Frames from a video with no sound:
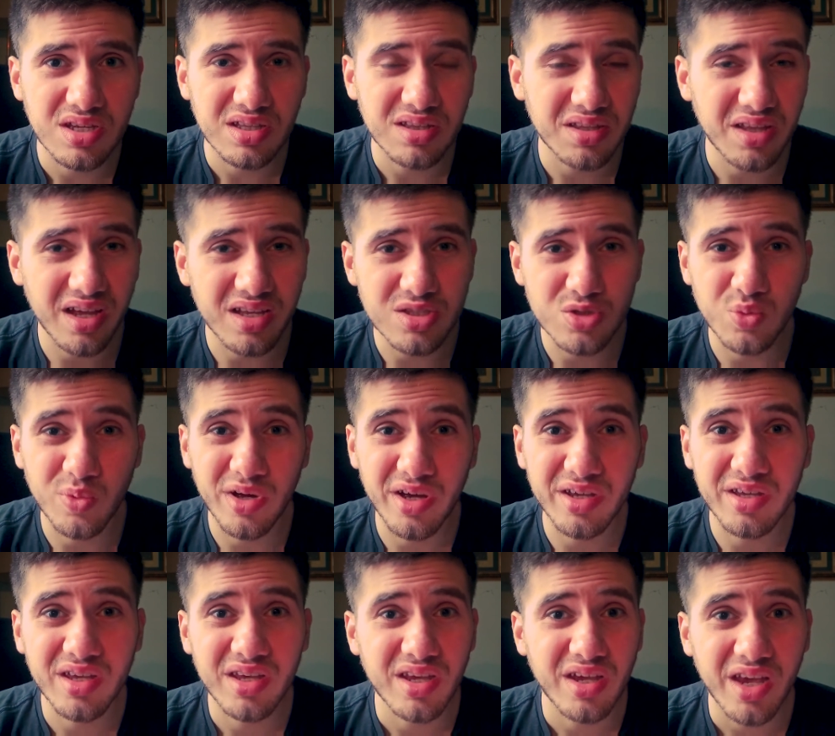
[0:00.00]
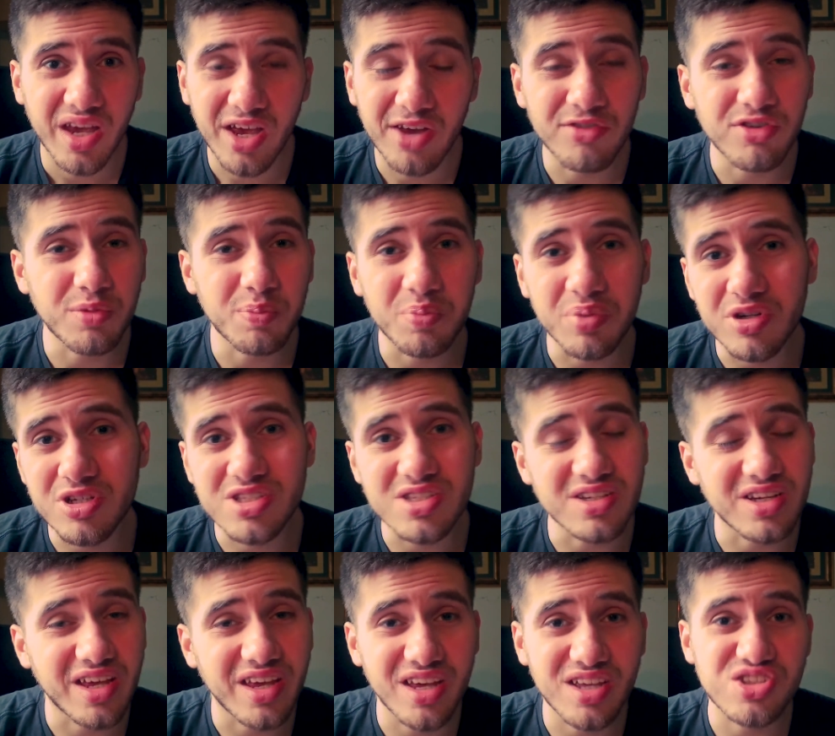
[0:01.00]
That's why every
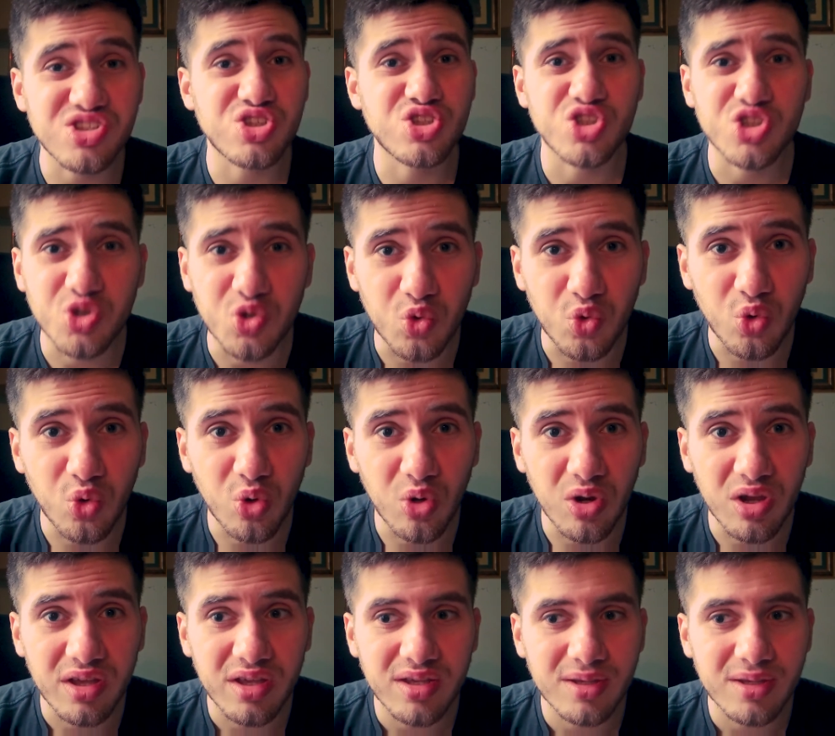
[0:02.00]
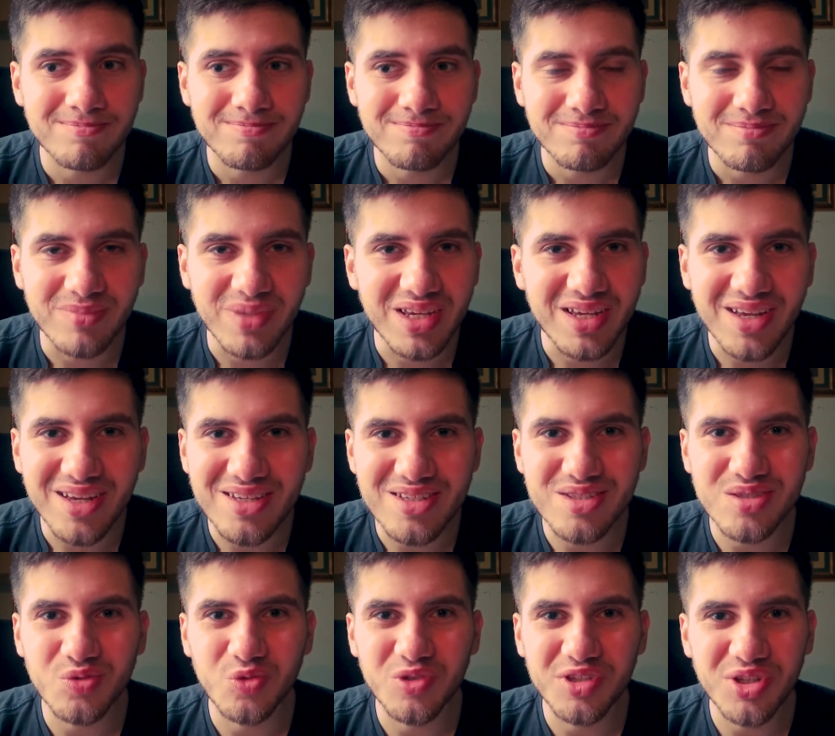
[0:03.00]
person hates school,
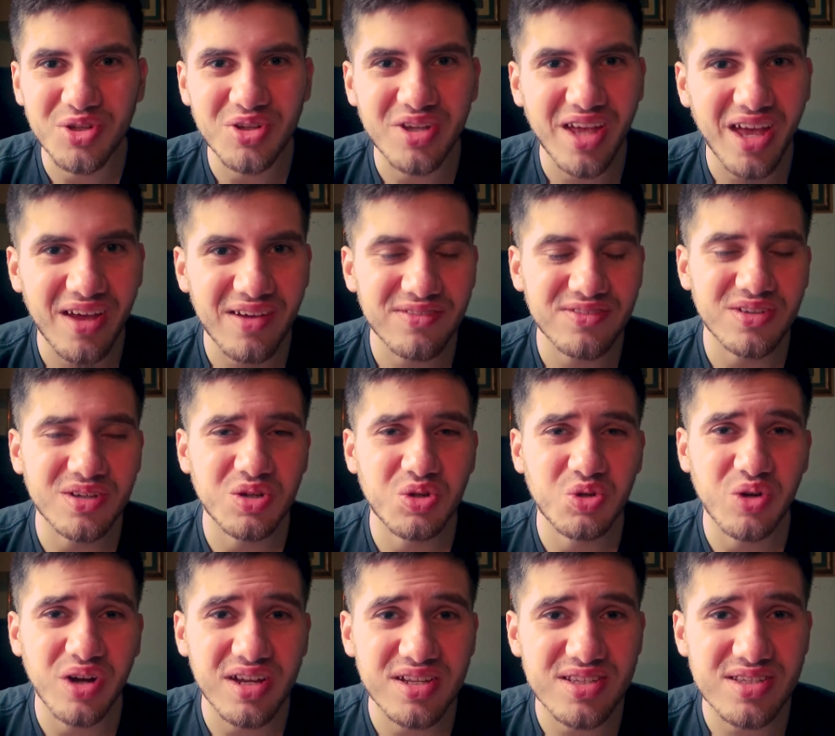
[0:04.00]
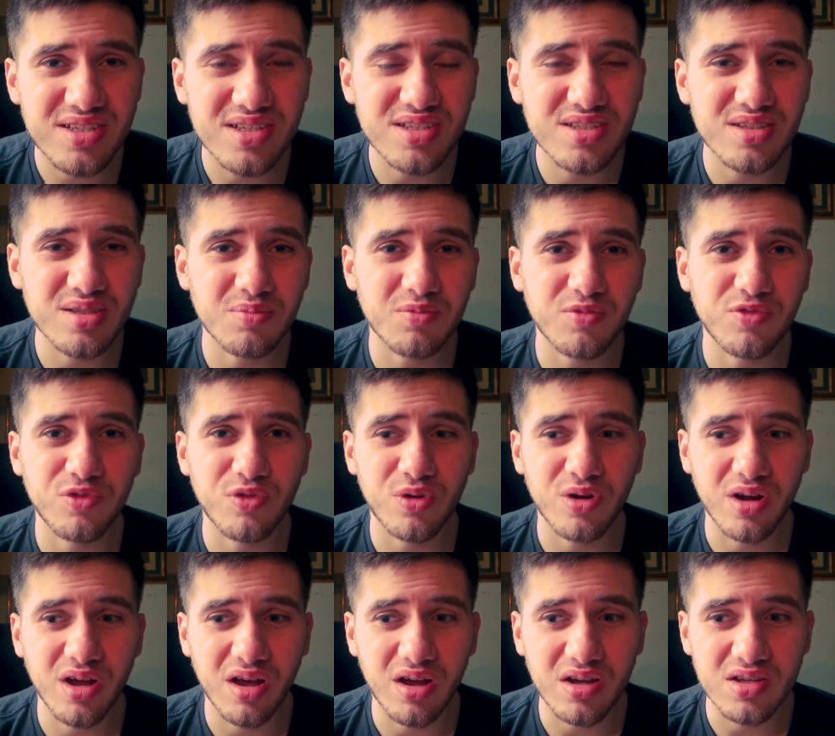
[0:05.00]
because we don't have the correct system
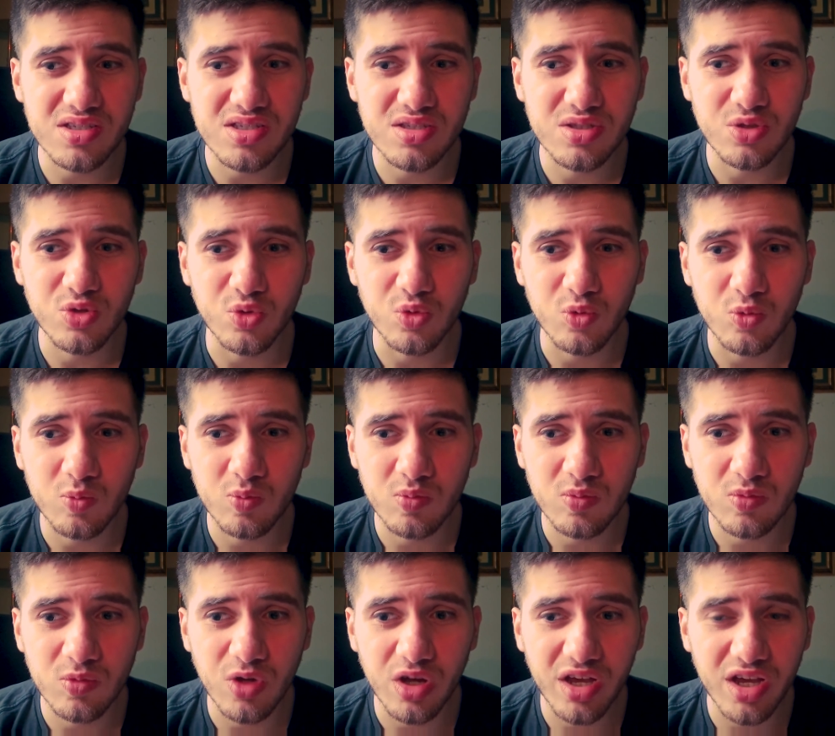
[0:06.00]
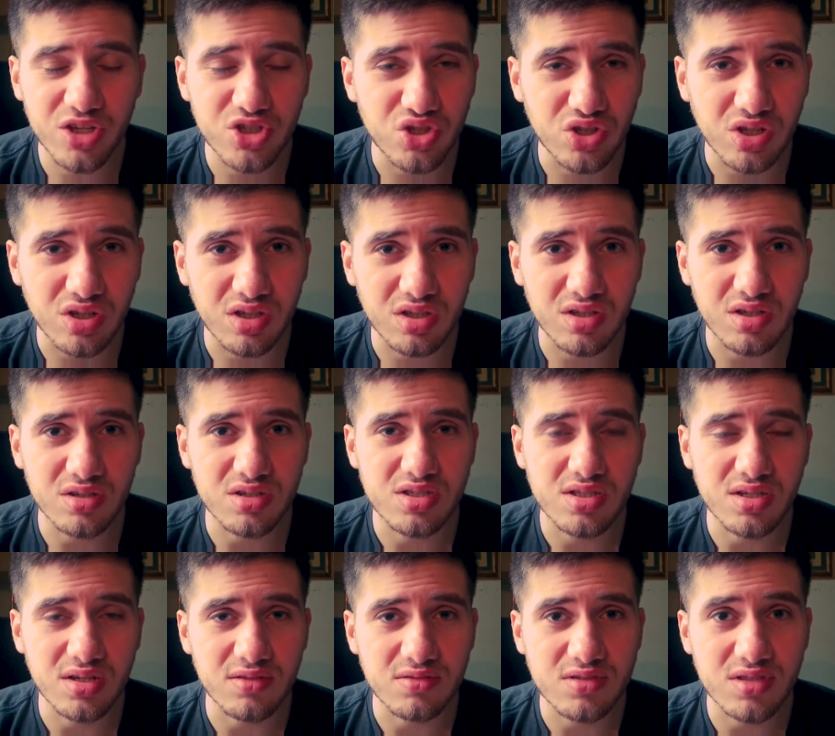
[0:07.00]
for us to educate
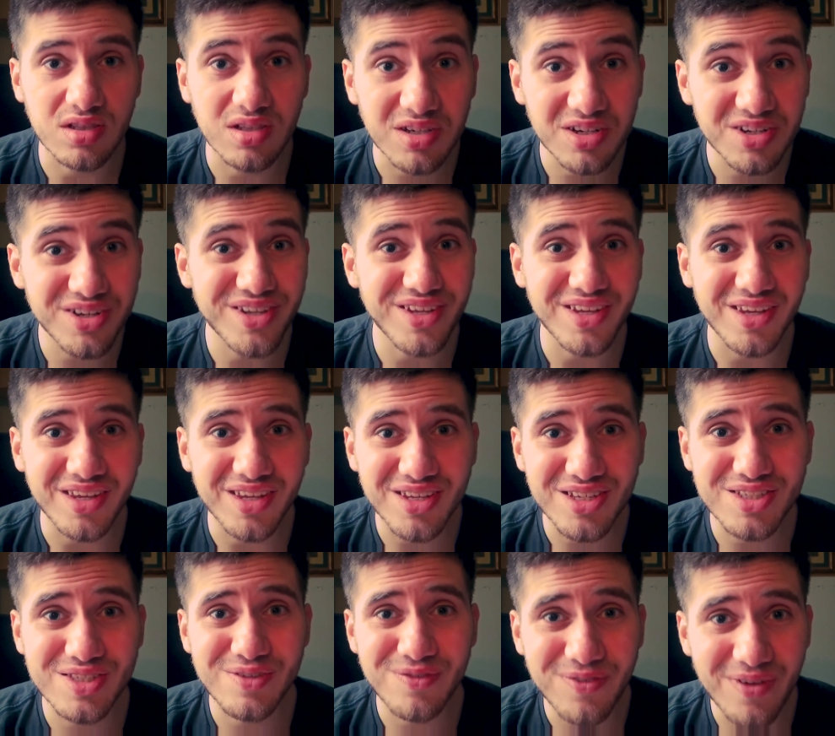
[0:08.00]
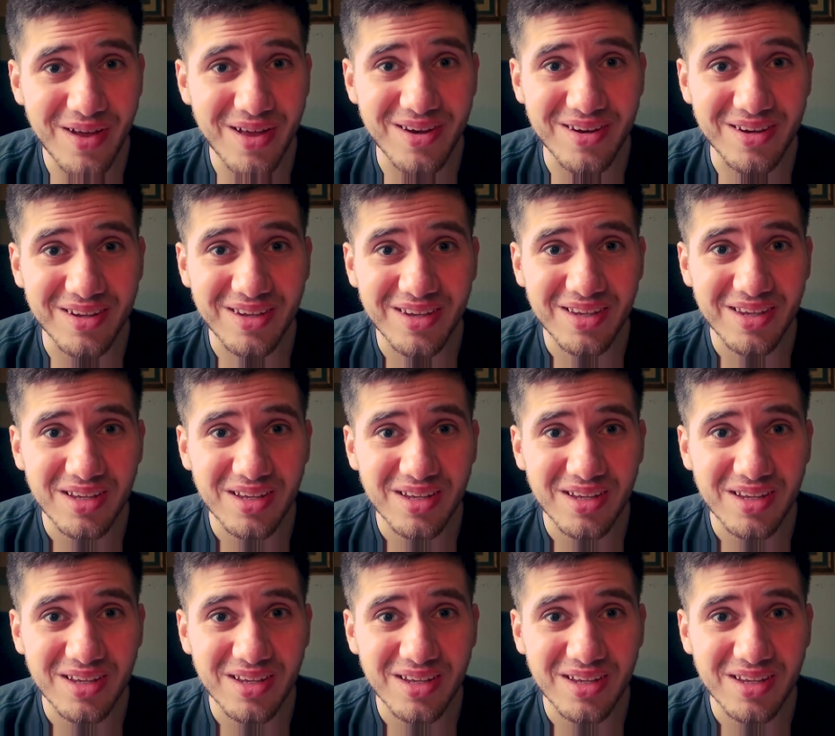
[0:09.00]
ourselves. Learning is fun.